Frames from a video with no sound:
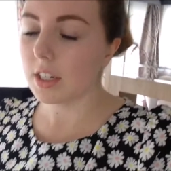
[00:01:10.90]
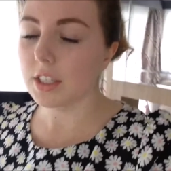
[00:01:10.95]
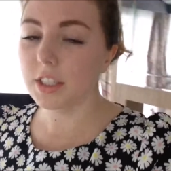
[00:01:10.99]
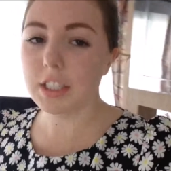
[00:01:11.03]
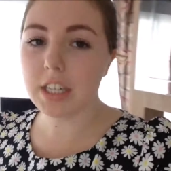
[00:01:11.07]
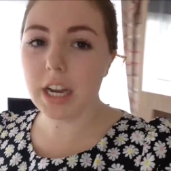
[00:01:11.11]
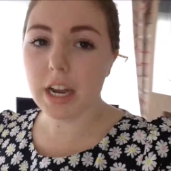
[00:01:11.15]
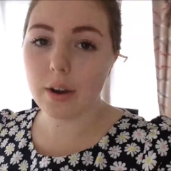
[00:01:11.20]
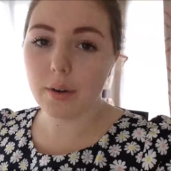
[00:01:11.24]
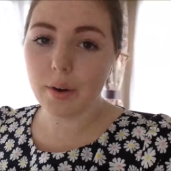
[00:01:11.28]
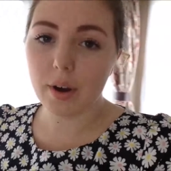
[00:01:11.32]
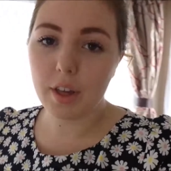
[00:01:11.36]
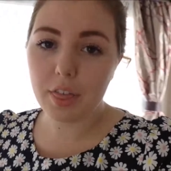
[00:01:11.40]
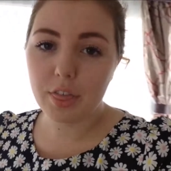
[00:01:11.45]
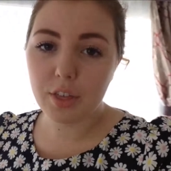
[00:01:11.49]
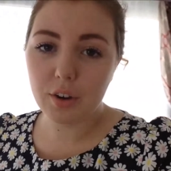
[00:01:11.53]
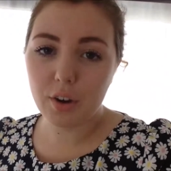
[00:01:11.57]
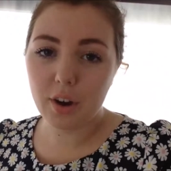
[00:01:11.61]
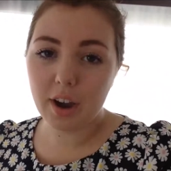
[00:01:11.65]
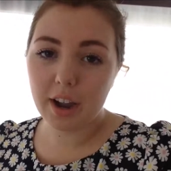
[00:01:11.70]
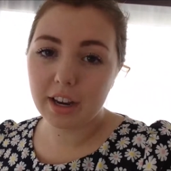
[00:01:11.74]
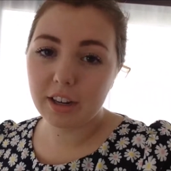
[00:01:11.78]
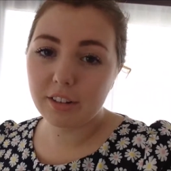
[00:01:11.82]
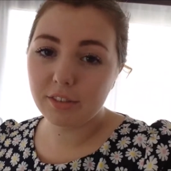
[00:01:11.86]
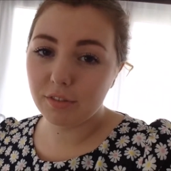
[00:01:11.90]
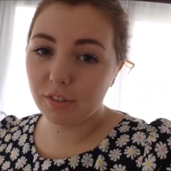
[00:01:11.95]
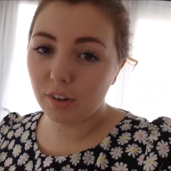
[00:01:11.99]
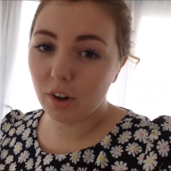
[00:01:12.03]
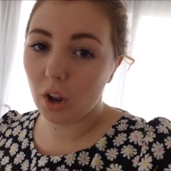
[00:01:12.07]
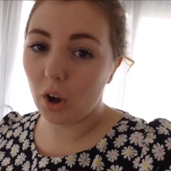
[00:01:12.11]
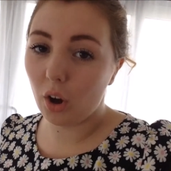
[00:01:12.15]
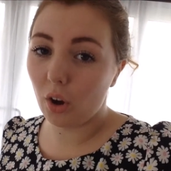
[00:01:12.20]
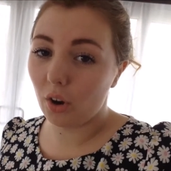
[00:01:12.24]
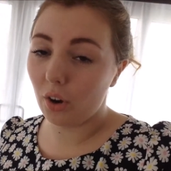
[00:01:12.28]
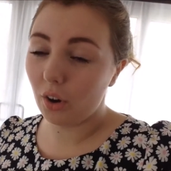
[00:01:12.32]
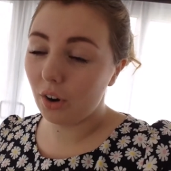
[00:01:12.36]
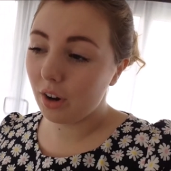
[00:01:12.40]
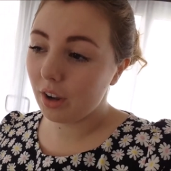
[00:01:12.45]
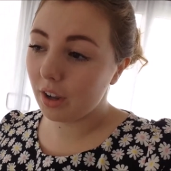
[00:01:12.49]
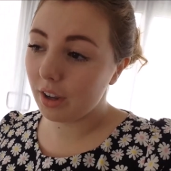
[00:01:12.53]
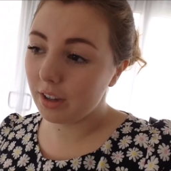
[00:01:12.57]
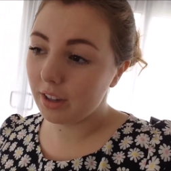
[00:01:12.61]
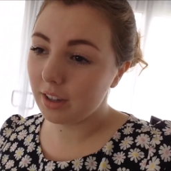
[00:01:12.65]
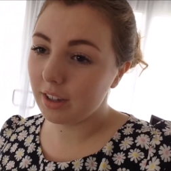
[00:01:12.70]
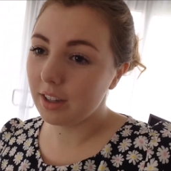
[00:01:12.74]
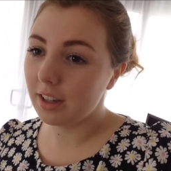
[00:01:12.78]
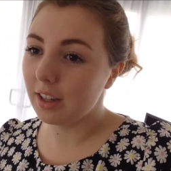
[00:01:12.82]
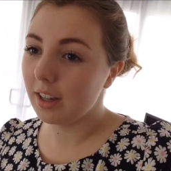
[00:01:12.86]
So I thought I'd vlog
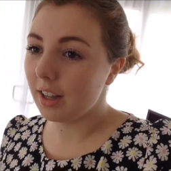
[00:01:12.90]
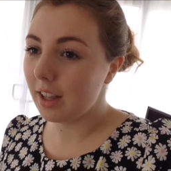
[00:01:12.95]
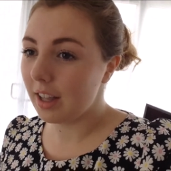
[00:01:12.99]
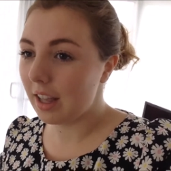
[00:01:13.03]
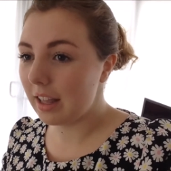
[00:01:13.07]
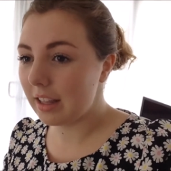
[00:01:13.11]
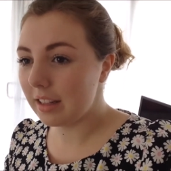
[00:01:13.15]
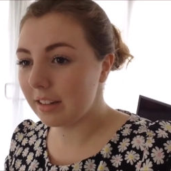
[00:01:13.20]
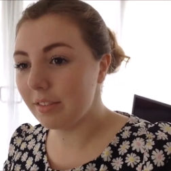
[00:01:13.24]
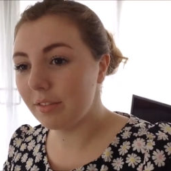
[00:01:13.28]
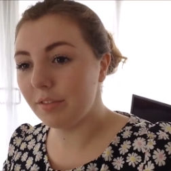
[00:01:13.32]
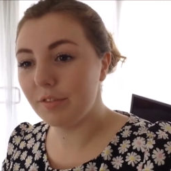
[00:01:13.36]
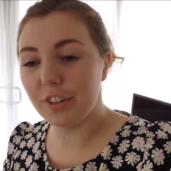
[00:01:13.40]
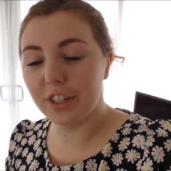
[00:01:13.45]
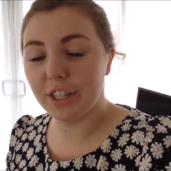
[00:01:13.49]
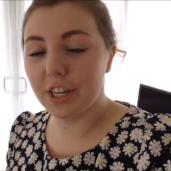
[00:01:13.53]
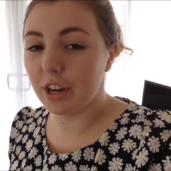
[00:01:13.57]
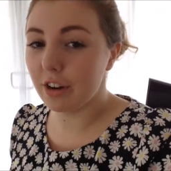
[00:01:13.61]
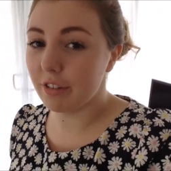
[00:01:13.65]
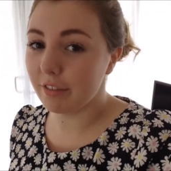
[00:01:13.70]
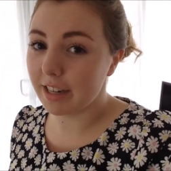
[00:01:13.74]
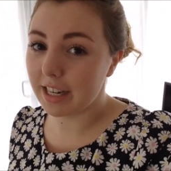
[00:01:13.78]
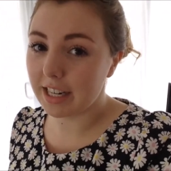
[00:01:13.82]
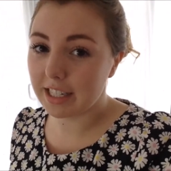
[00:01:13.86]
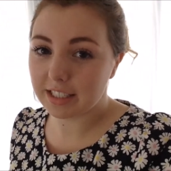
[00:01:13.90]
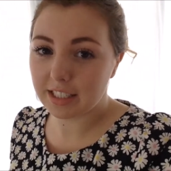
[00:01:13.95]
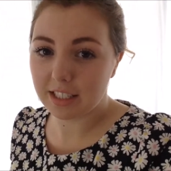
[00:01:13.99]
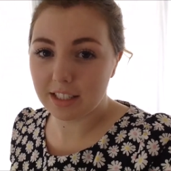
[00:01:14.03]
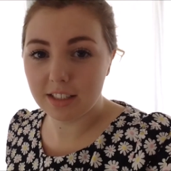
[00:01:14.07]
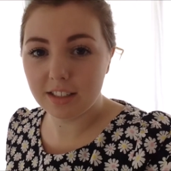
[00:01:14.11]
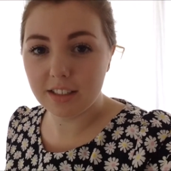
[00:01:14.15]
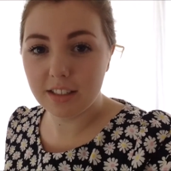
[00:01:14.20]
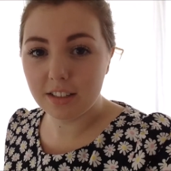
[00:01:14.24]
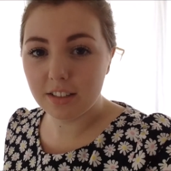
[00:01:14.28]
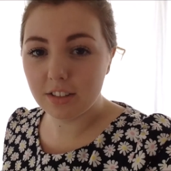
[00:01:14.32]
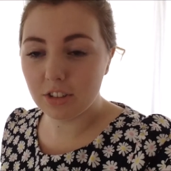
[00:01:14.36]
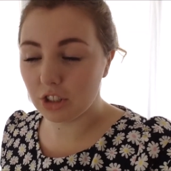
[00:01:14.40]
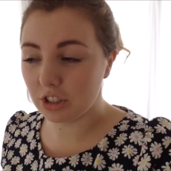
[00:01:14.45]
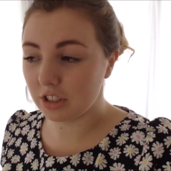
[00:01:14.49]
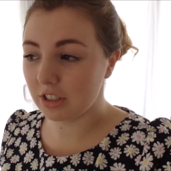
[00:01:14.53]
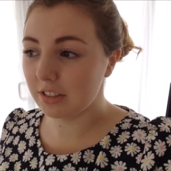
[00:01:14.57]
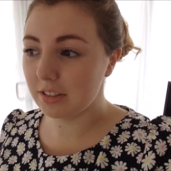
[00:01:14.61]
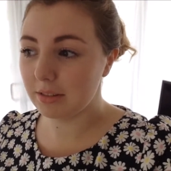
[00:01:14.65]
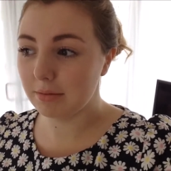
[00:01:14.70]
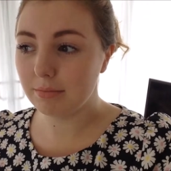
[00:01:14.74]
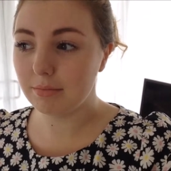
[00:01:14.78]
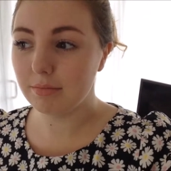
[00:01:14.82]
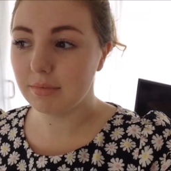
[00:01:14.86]
for no reason,
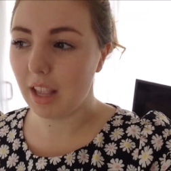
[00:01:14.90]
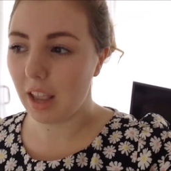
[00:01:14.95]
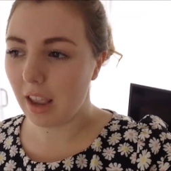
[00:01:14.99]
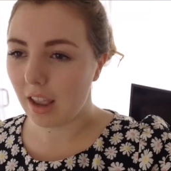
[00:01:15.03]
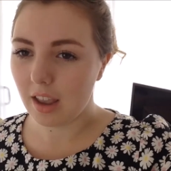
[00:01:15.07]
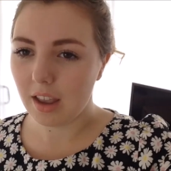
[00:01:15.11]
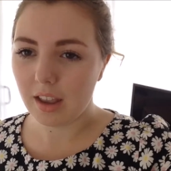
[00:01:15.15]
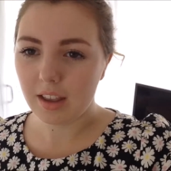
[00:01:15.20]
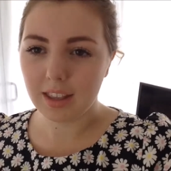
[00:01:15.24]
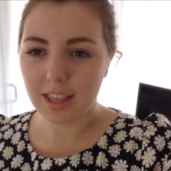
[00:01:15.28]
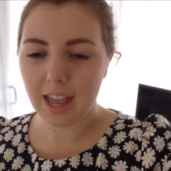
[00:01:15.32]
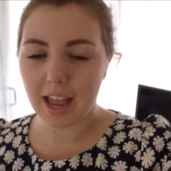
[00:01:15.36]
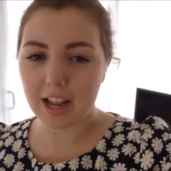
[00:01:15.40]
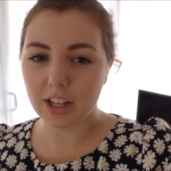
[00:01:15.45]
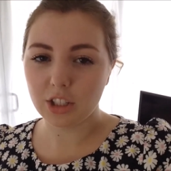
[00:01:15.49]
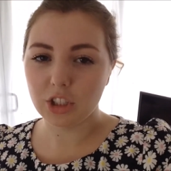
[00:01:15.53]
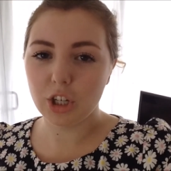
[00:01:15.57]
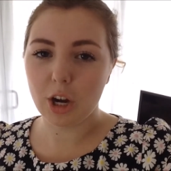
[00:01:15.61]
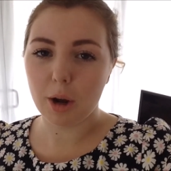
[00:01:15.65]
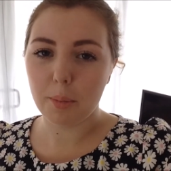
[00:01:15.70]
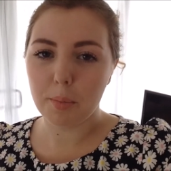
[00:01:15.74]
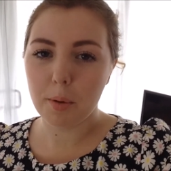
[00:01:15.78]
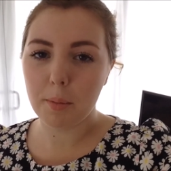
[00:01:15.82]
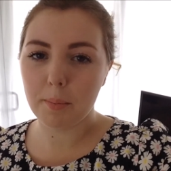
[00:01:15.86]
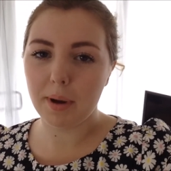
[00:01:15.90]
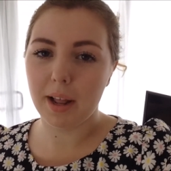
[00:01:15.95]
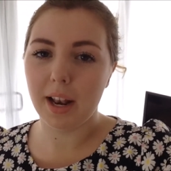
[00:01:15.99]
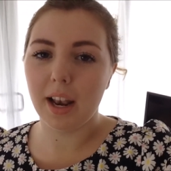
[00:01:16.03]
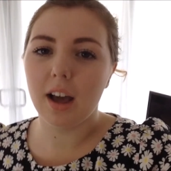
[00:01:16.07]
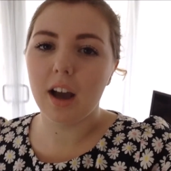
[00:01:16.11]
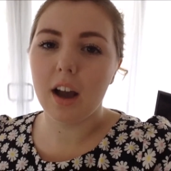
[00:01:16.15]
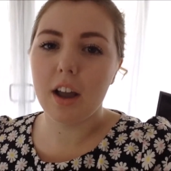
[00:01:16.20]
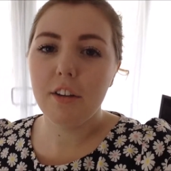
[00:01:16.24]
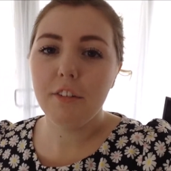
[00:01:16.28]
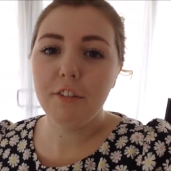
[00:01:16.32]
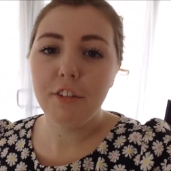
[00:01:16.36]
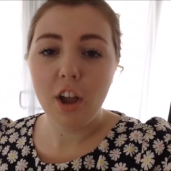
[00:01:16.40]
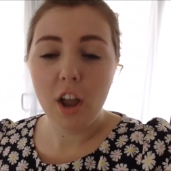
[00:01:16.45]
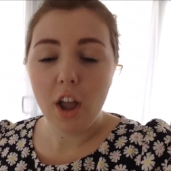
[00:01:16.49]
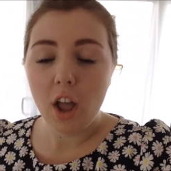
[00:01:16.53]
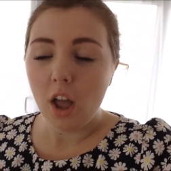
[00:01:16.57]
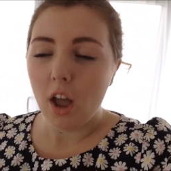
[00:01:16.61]
just catch up on my life.